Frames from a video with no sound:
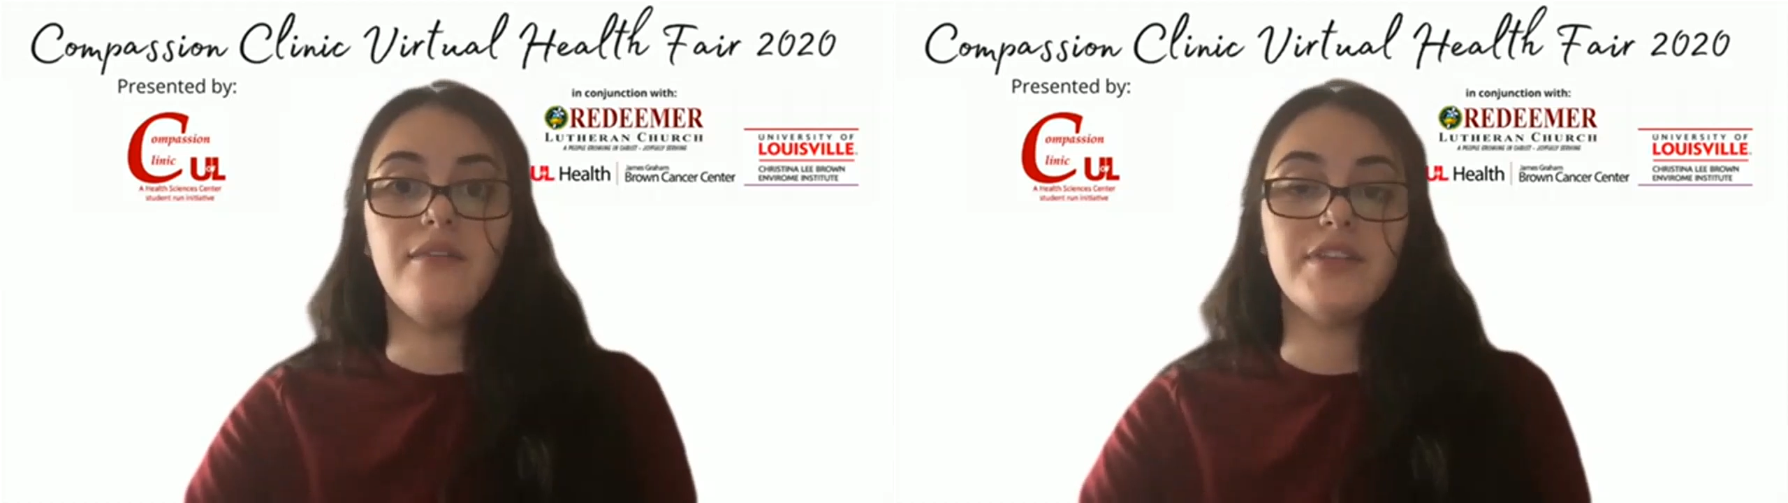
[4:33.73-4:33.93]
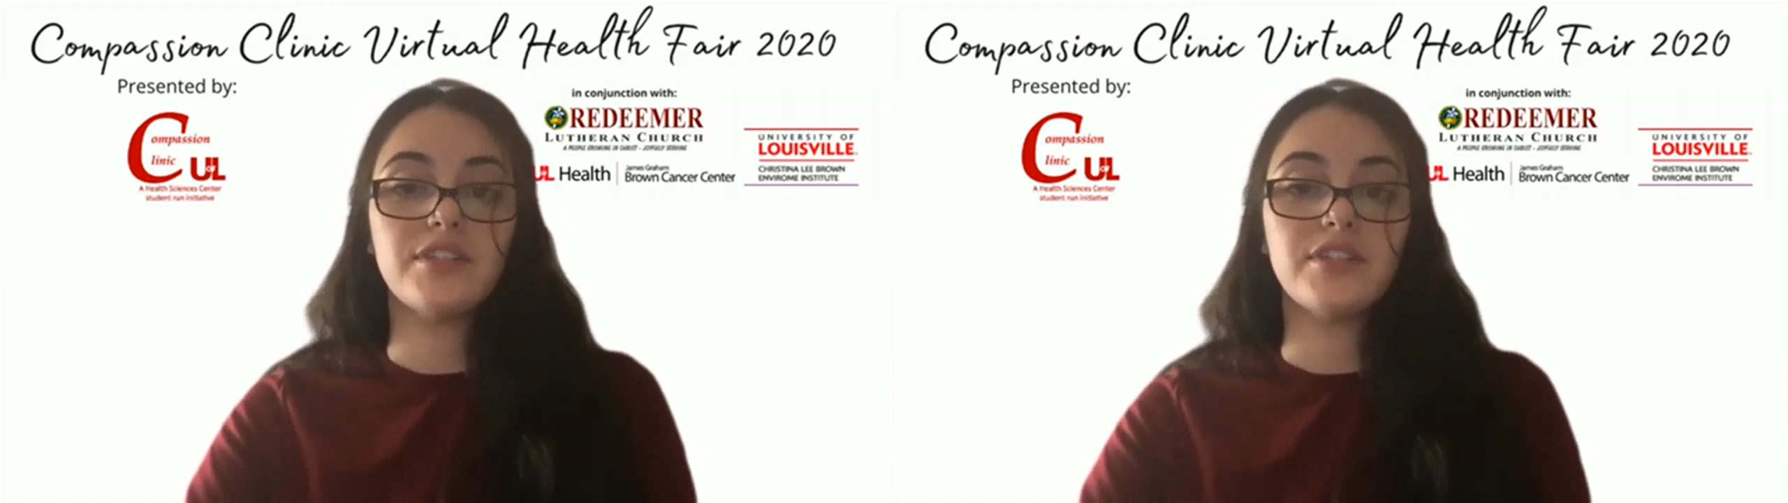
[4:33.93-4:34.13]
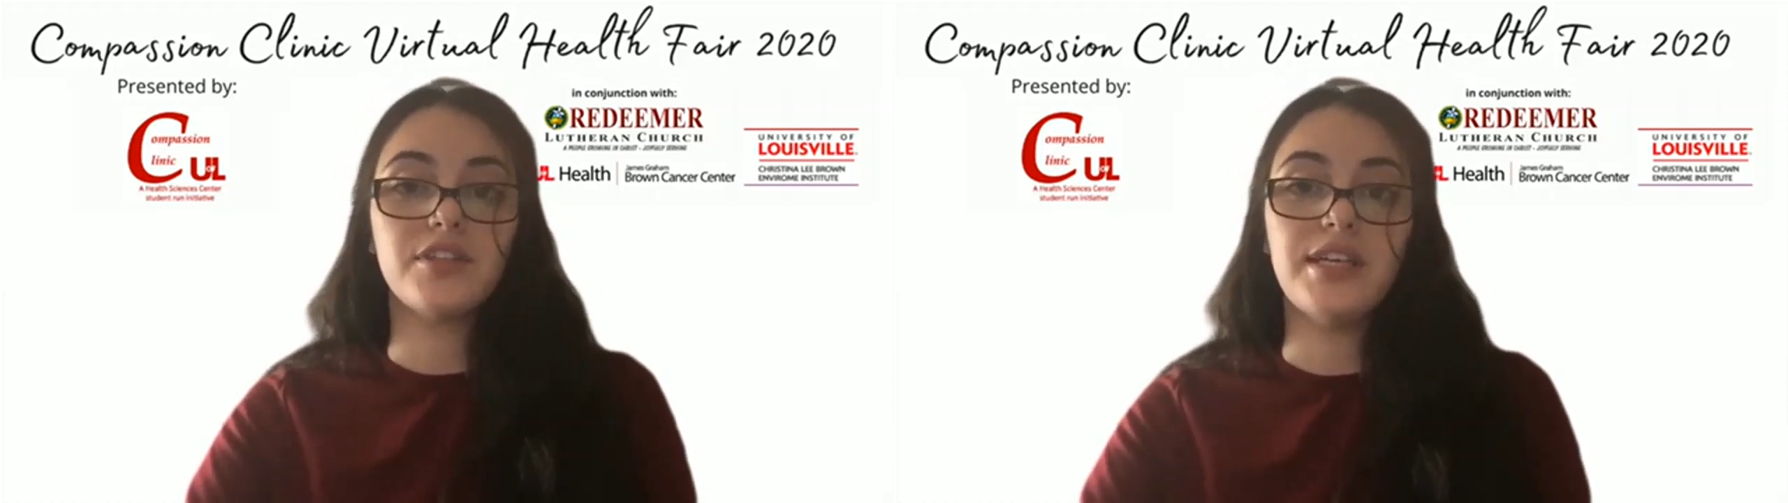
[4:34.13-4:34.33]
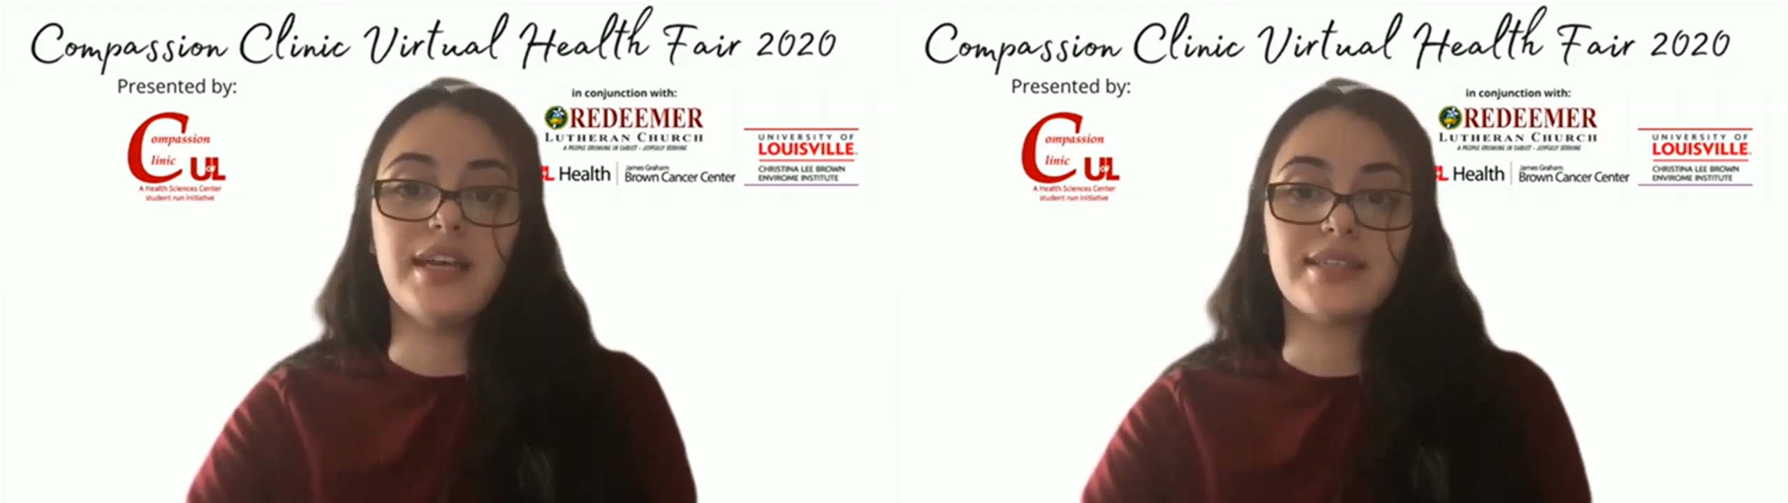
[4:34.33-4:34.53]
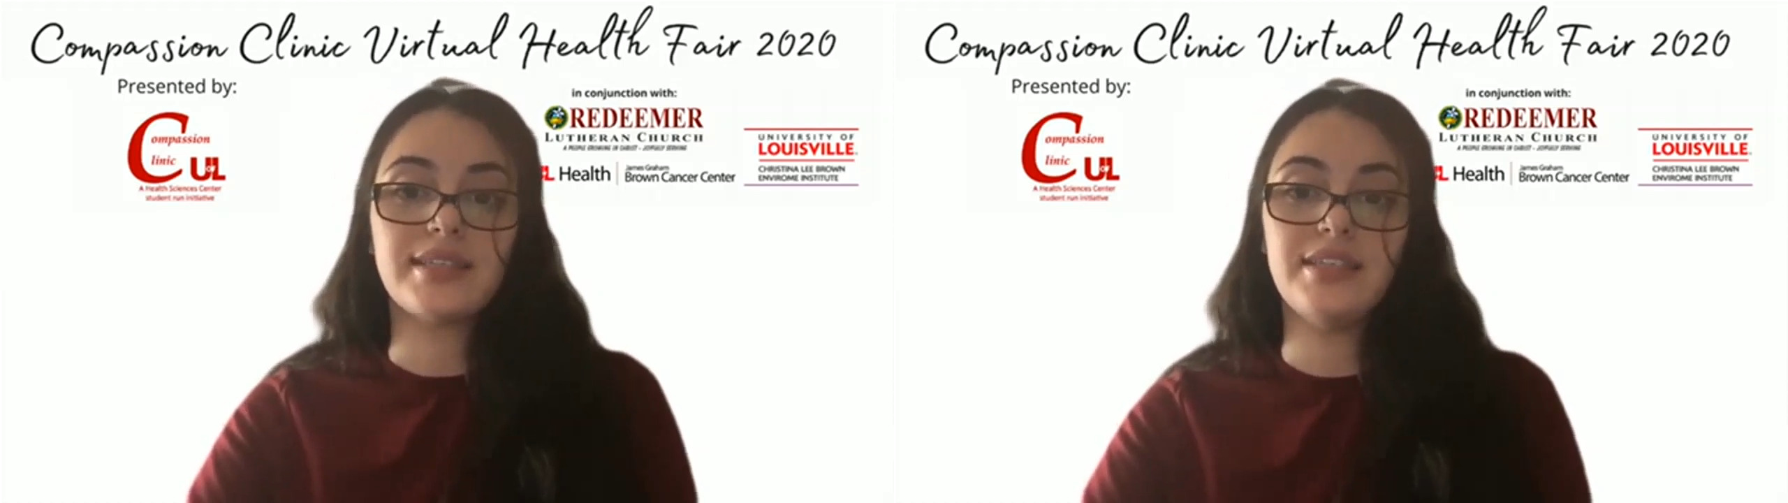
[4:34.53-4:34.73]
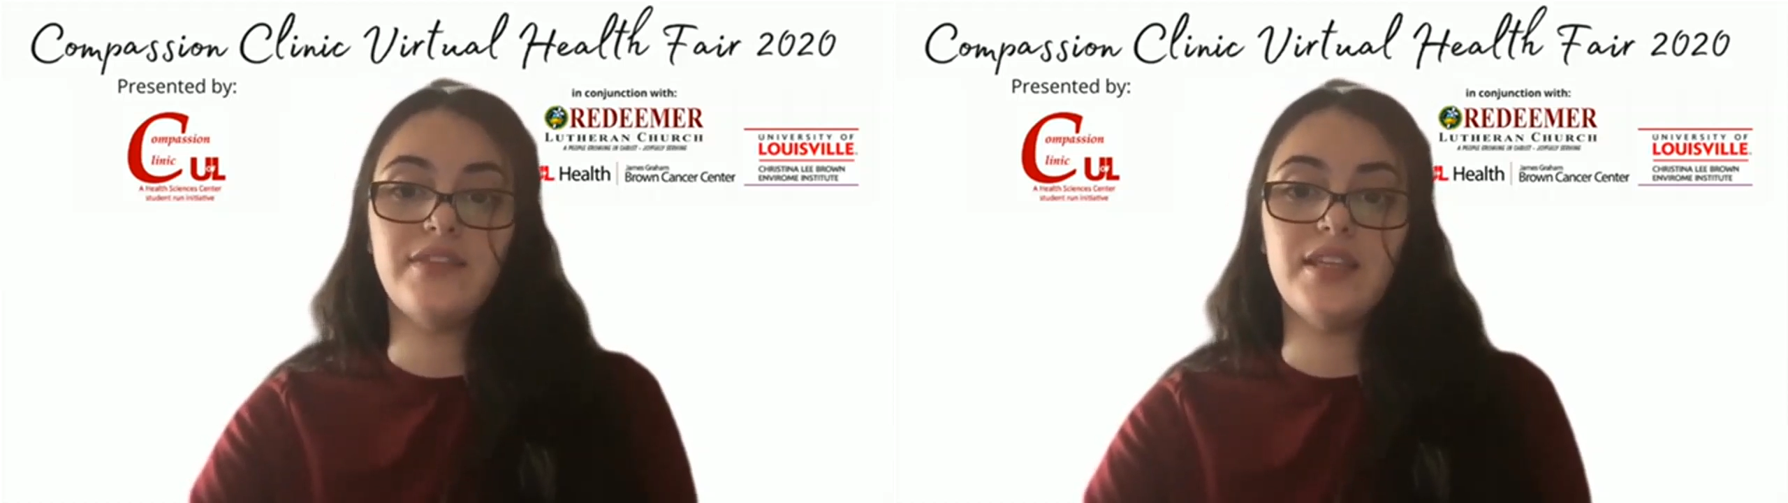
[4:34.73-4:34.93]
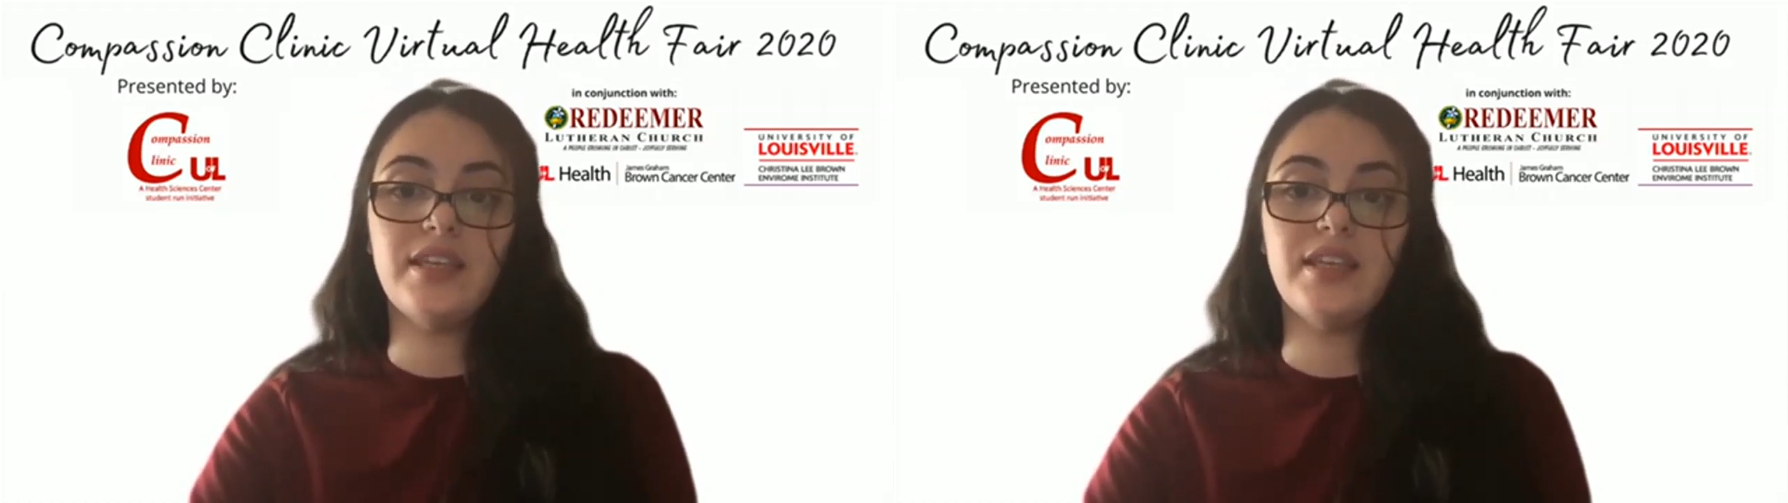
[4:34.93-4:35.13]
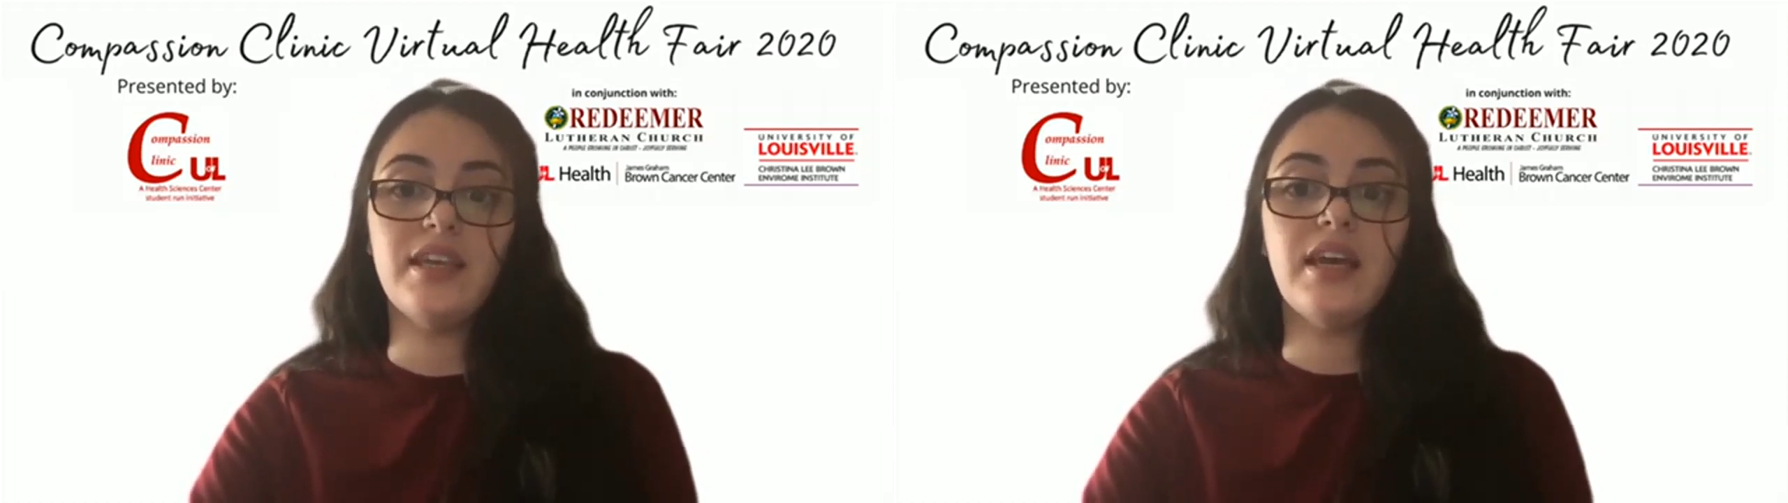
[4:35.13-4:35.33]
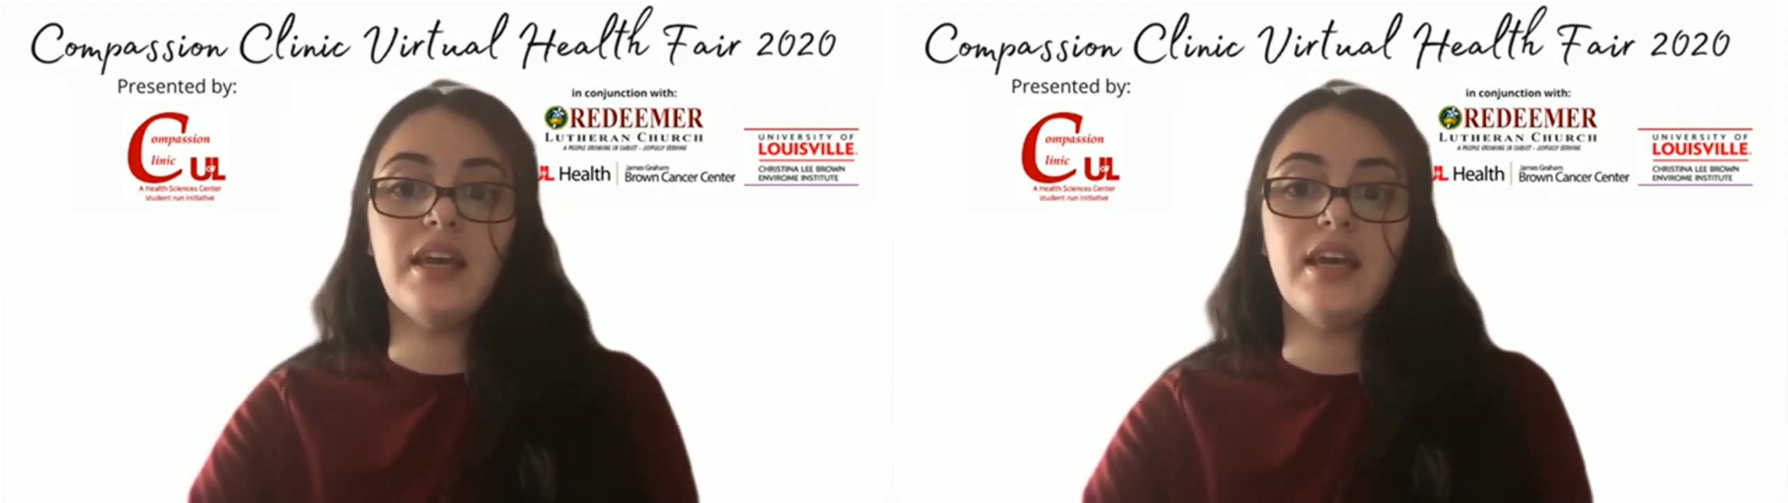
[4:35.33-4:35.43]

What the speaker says: physical inactivity,